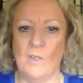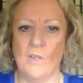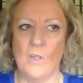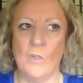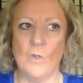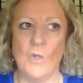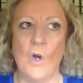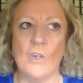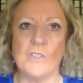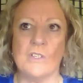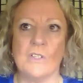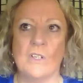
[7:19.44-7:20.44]
you're
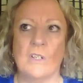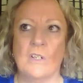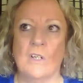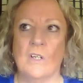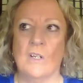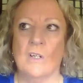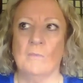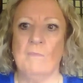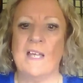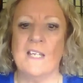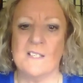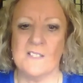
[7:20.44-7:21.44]
not
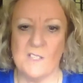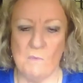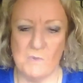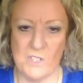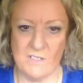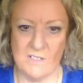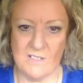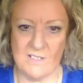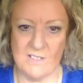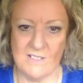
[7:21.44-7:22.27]
making assumptions.